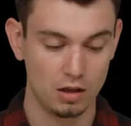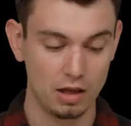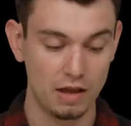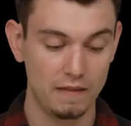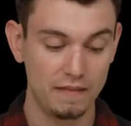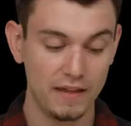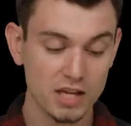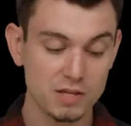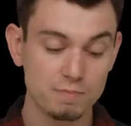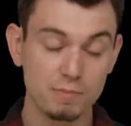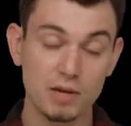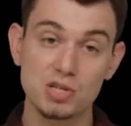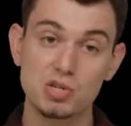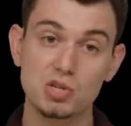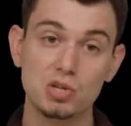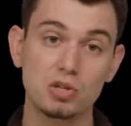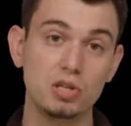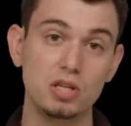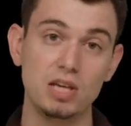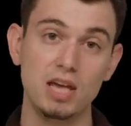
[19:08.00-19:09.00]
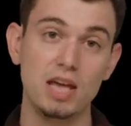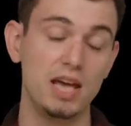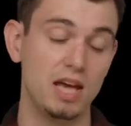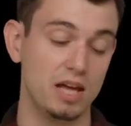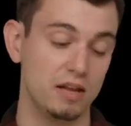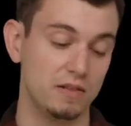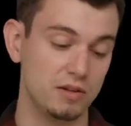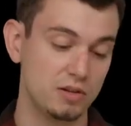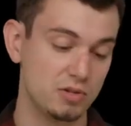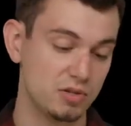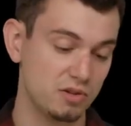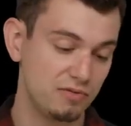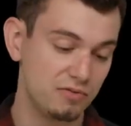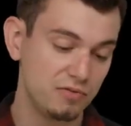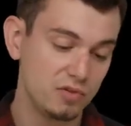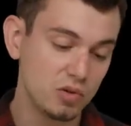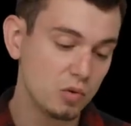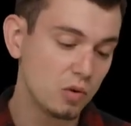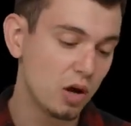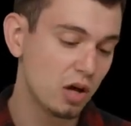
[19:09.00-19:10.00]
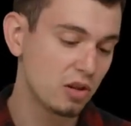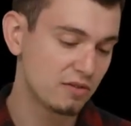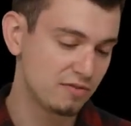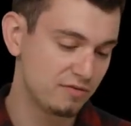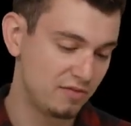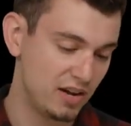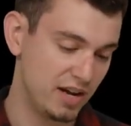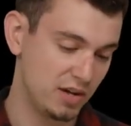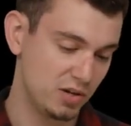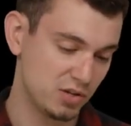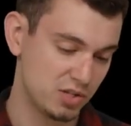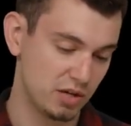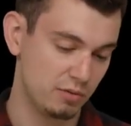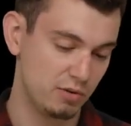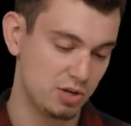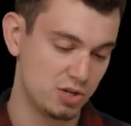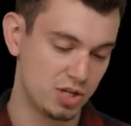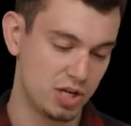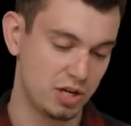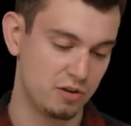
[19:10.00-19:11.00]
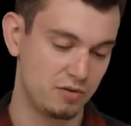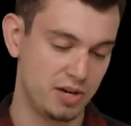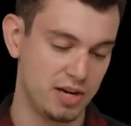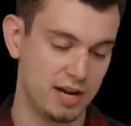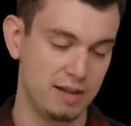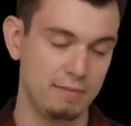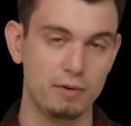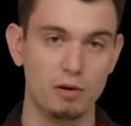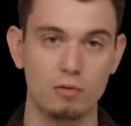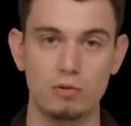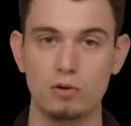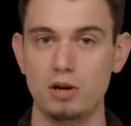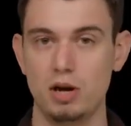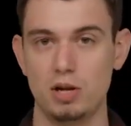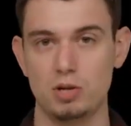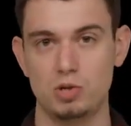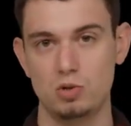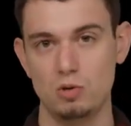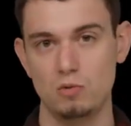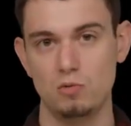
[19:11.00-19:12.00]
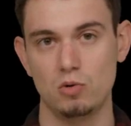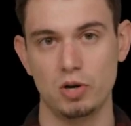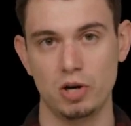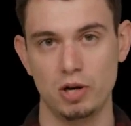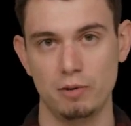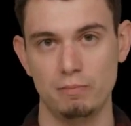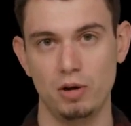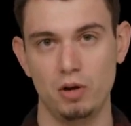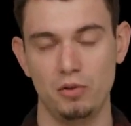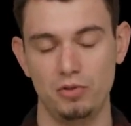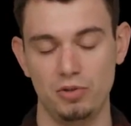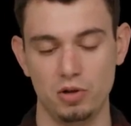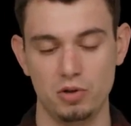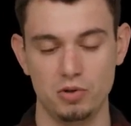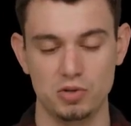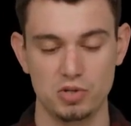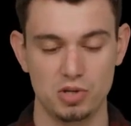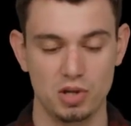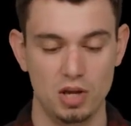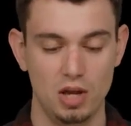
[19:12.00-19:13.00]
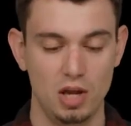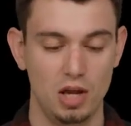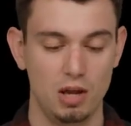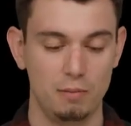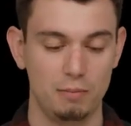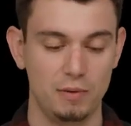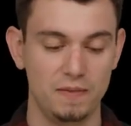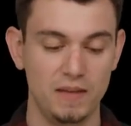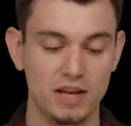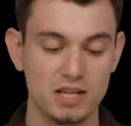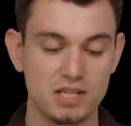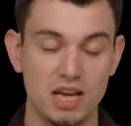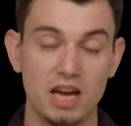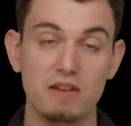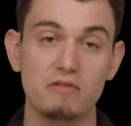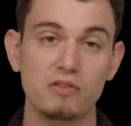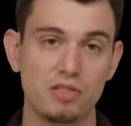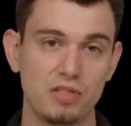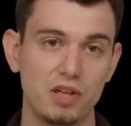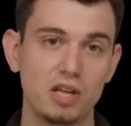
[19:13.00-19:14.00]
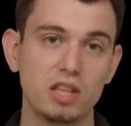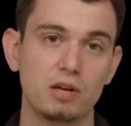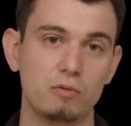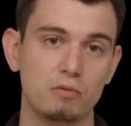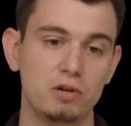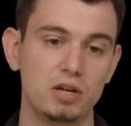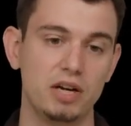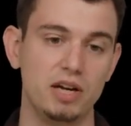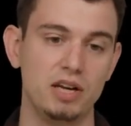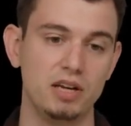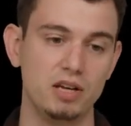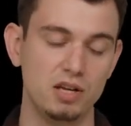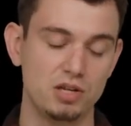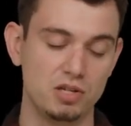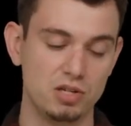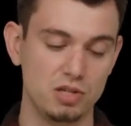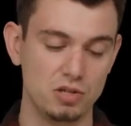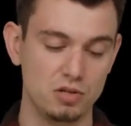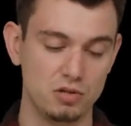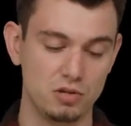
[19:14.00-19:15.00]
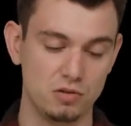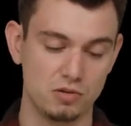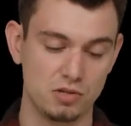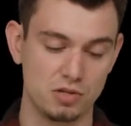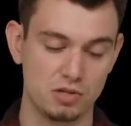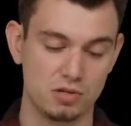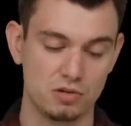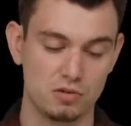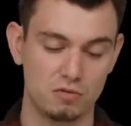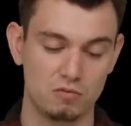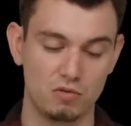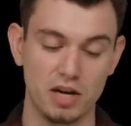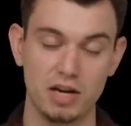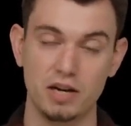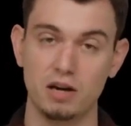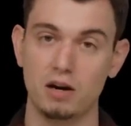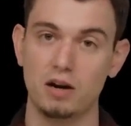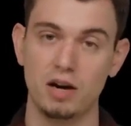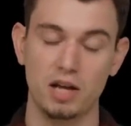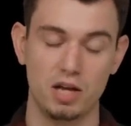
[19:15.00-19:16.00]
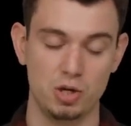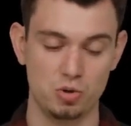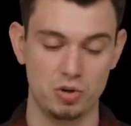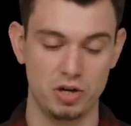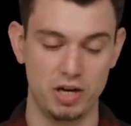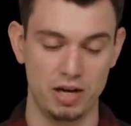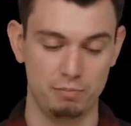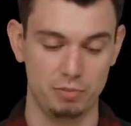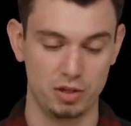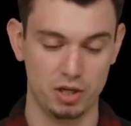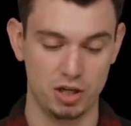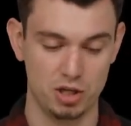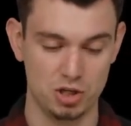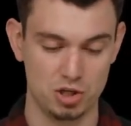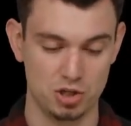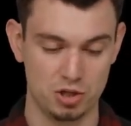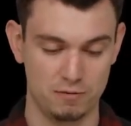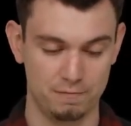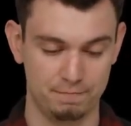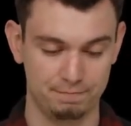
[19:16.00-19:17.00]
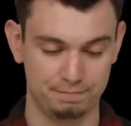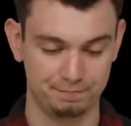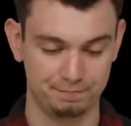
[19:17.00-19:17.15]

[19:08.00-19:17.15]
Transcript: And that's basically it. There's a few other files that were generated, but we're not too worried about those. But that's everything that we're going to need to use to write our Android application.